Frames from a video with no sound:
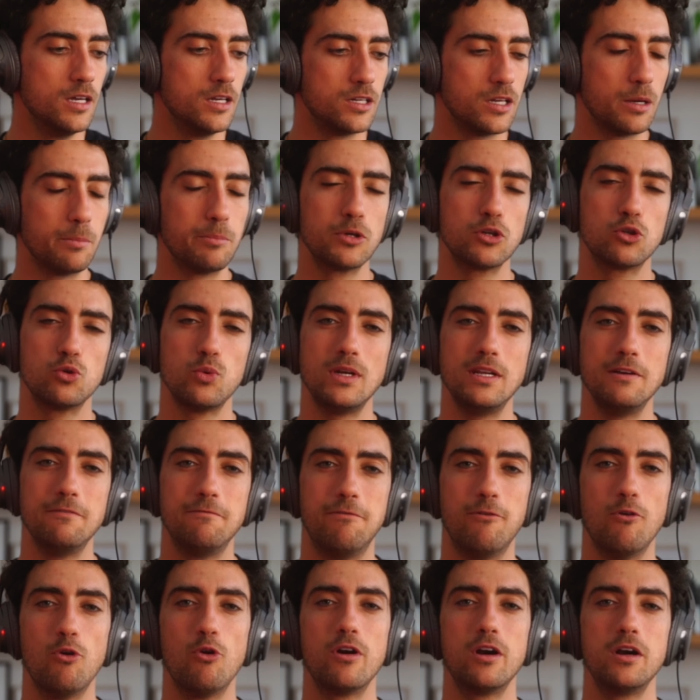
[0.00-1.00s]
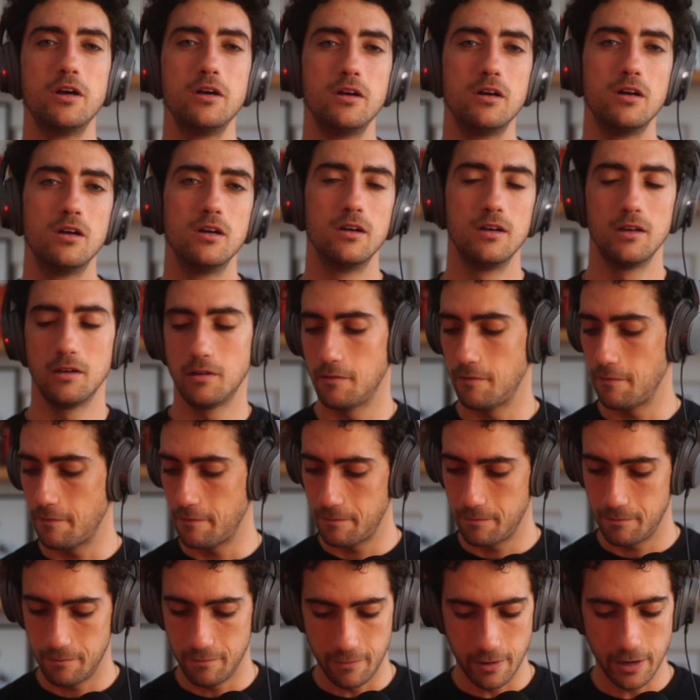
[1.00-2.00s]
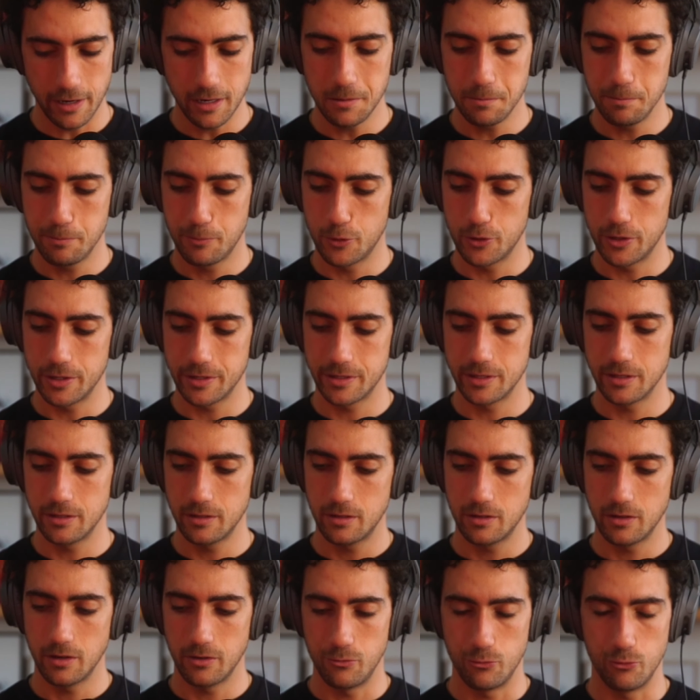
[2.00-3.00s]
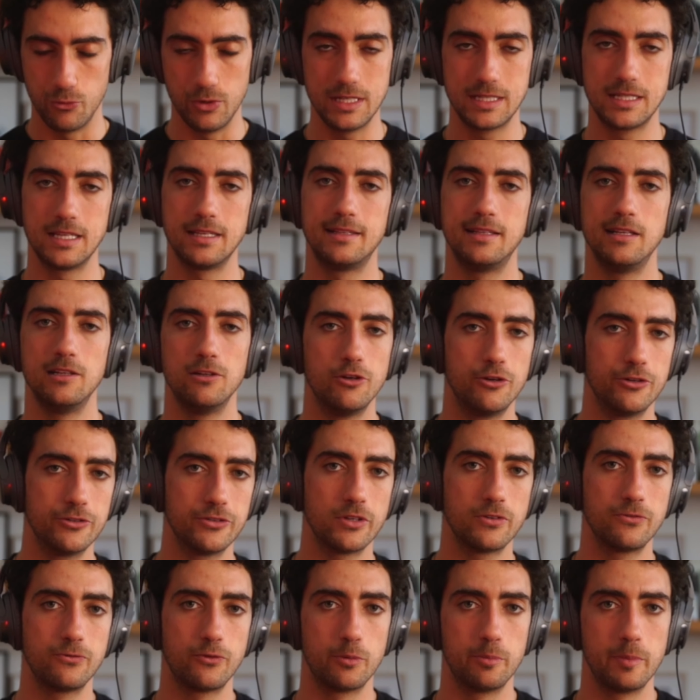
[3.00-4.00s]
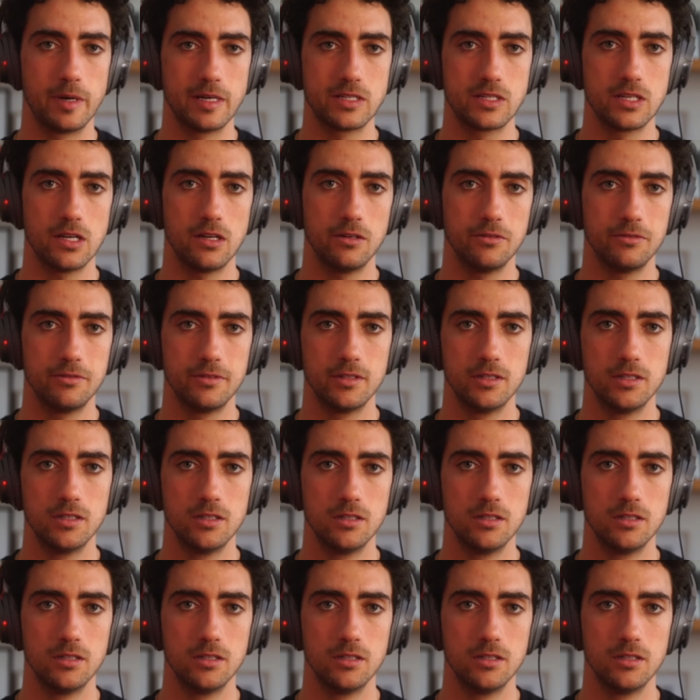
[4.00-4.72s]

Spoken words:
Number 24, very important, recently learned it for myself.